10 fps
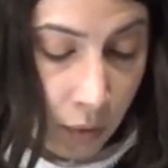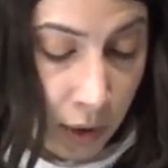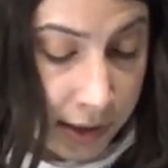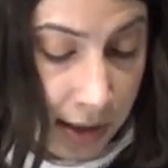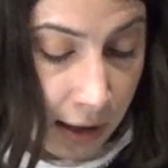
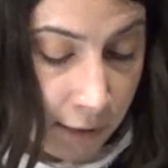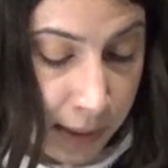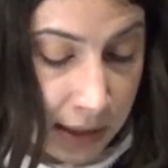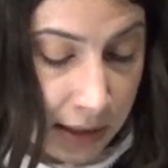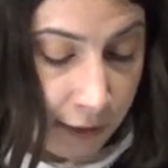whilst there have
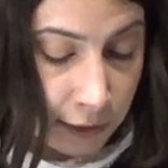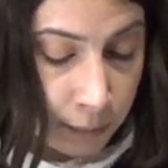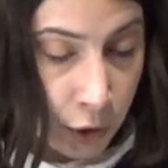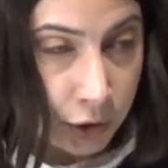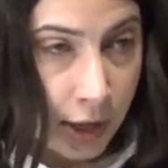been several
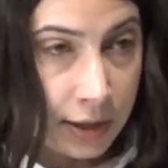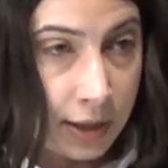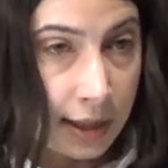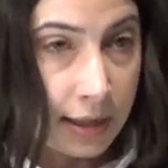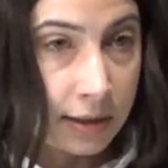more
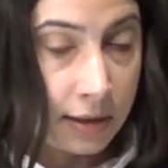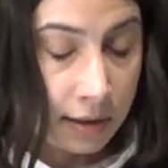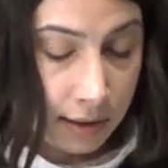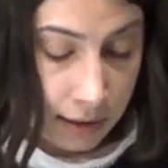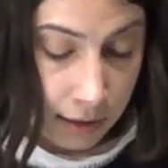tragic
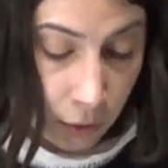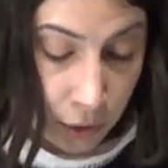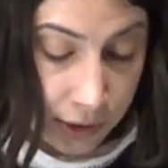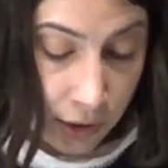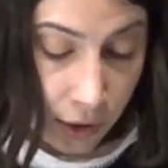instances
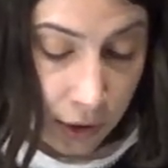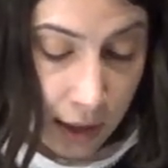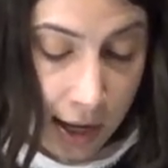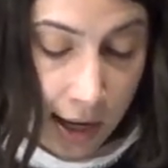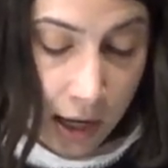also
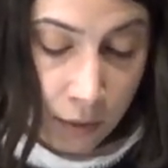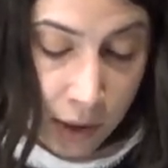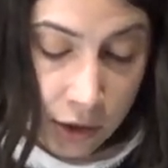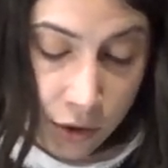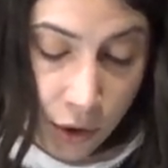in
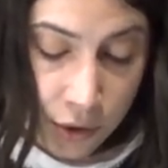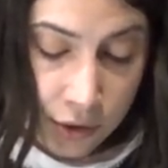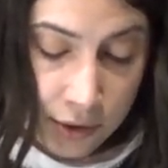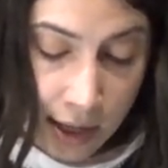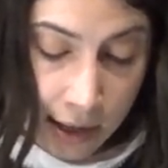which
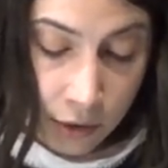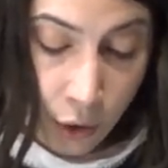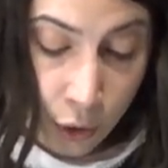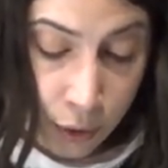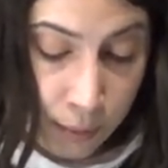those at
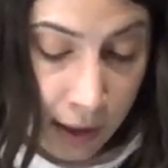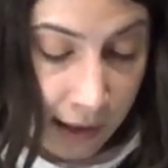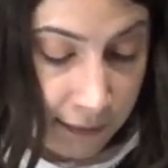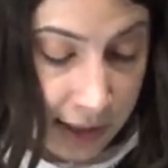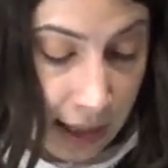home
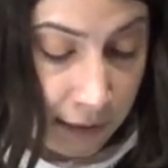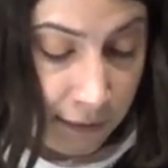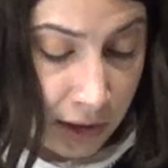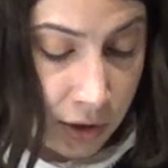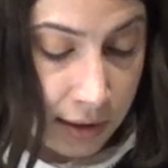have seen
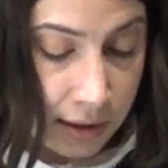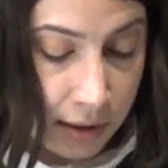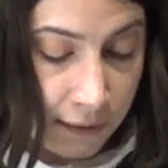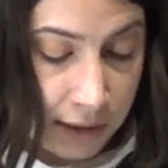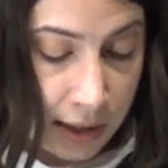visions
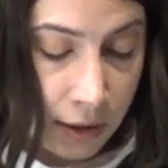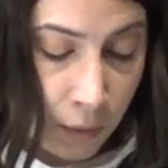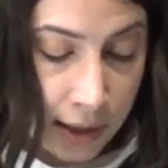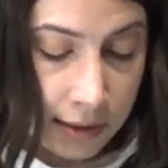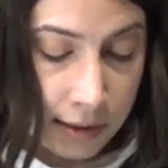of dear
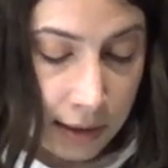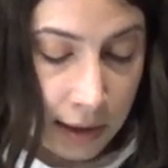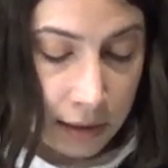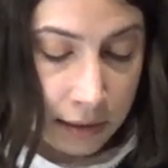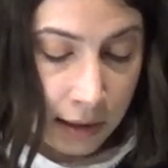ones
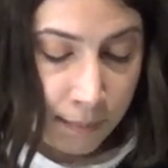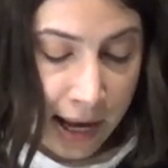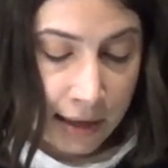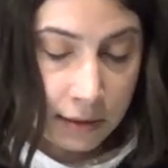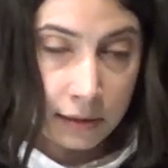killed in
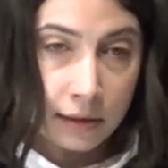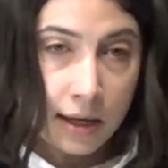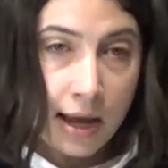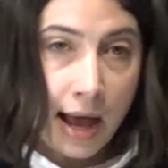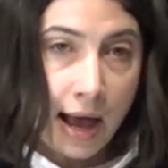battle
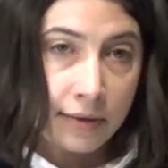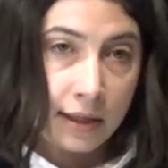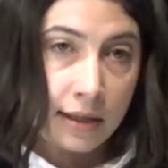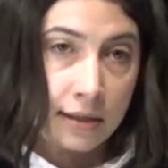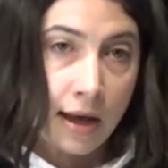at
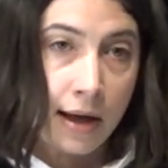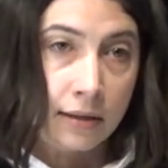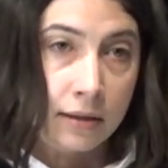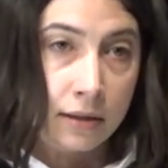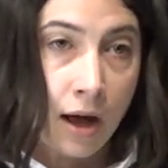the
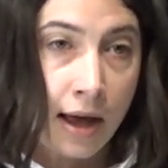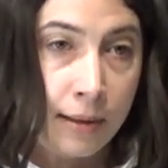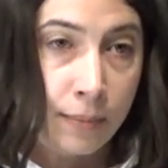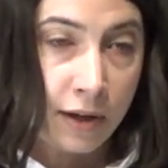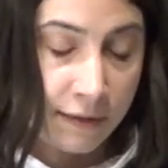exact
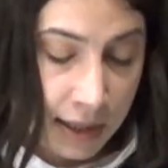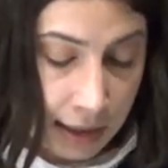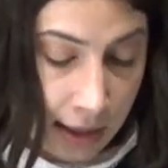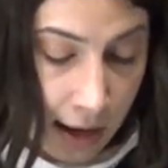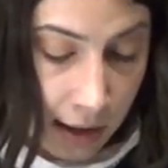time of their
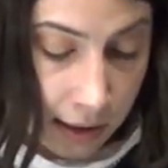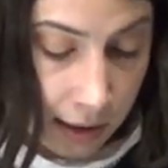death.